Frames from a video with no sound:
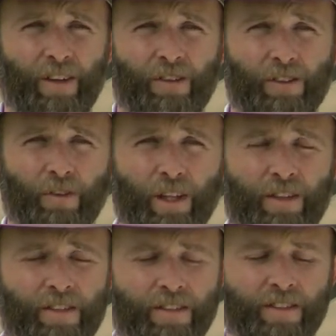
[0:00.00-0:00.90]
So
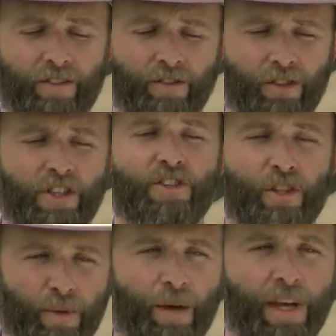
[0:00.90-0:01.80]
it's
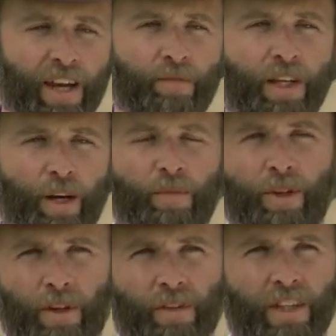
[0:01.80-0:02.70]
traditionally bobcat have been up
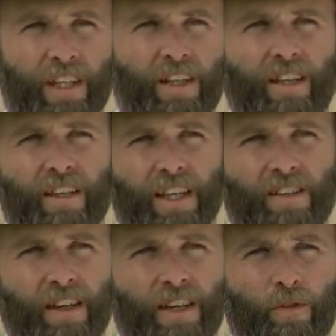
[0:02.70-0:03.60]
along the
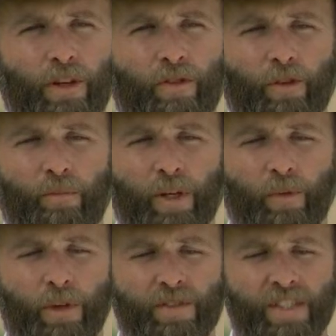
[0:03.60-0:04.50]
Kentucky River,
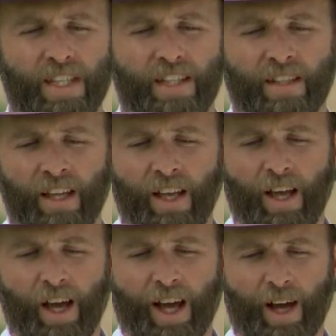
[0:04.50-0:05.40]
but we've seen
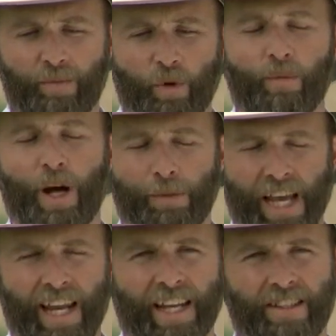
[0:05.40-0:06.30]
more
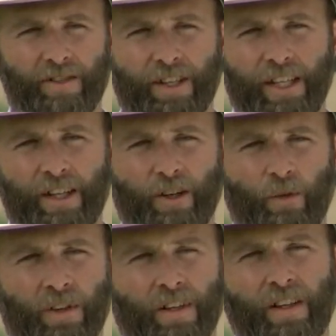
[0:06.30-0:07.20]
bobcat activity here
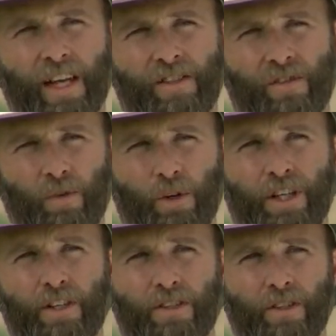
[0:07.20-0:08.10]
within the last 4
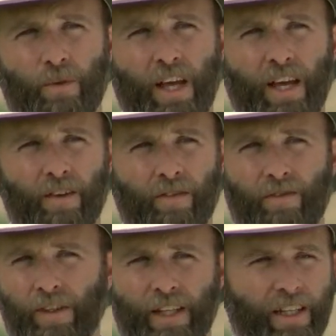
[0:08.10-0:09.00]
years than we have
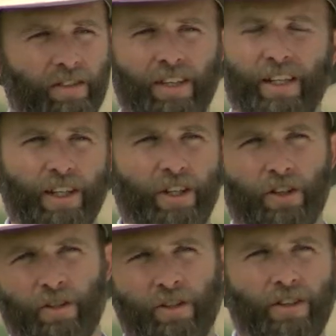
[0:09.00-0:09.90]
any
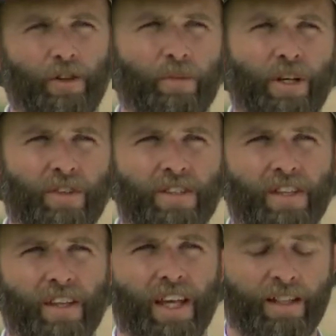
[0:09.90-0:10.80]
year previous
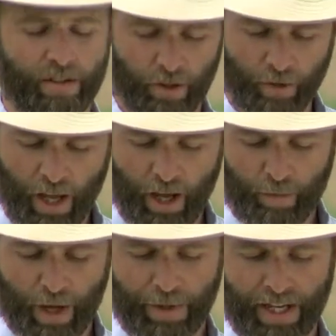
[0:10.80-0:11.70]
to that. So
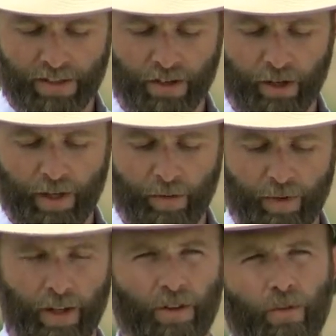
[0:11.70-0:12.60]
bobcats are going to be
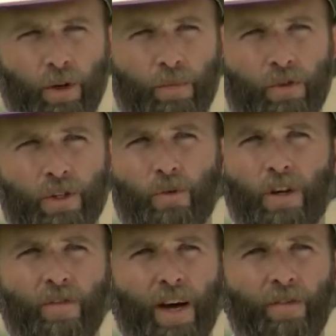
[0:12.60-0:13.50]
anywhere between
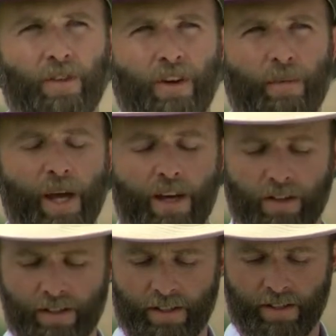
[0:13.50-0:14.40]
25 to 30
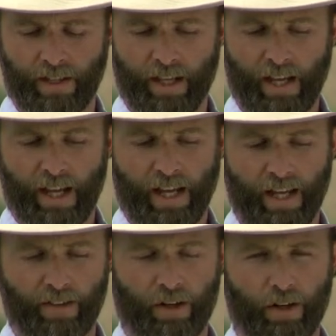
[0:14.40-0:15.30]
pounds,
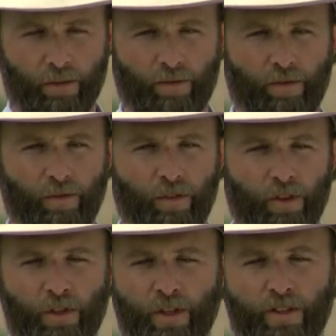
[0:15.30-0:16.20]
and they're
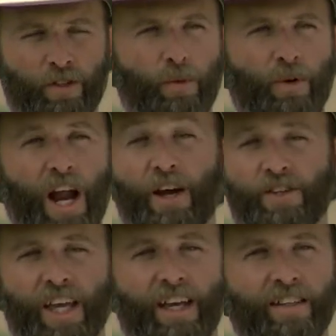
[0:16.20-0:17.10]
just a super house
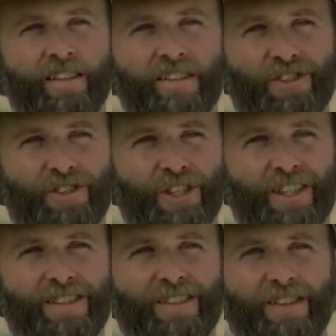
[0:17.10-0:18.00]
cat essentially.
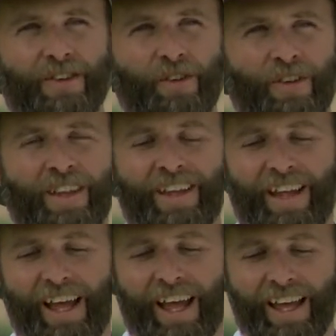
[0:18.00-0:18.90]
So
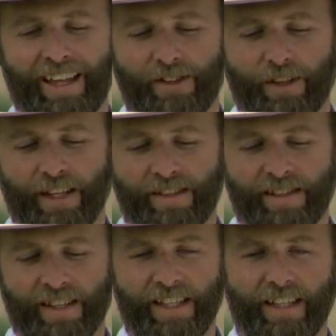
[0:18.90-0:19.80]
that's
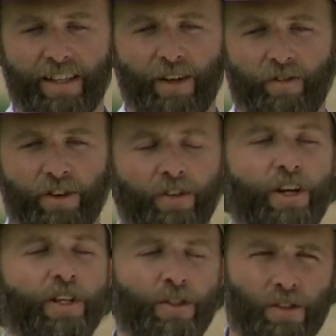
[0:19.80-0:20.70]
again
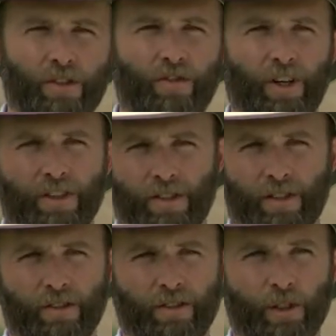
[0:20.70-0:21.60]
very elusive, very
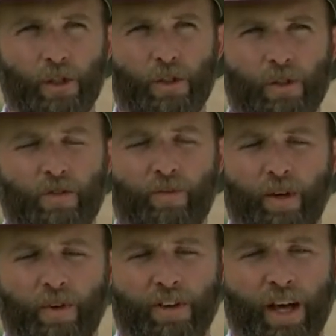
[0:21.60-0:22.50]
seclusive,
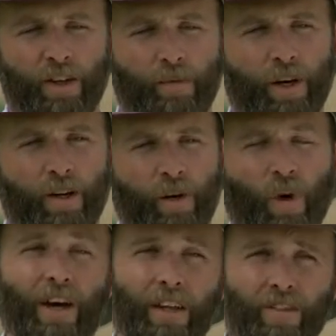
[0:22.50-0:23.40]
but we've gotten them on
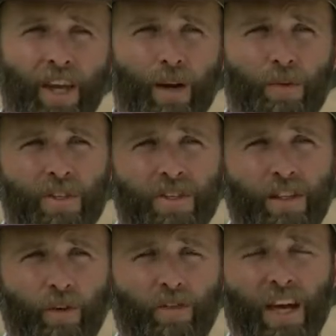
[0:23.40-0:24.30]
wildlife cameras, and
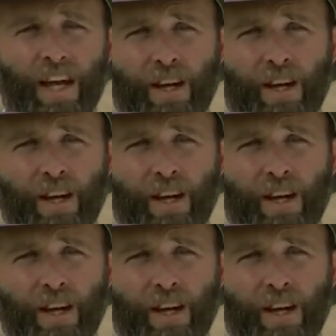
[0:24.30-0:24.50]
then we've had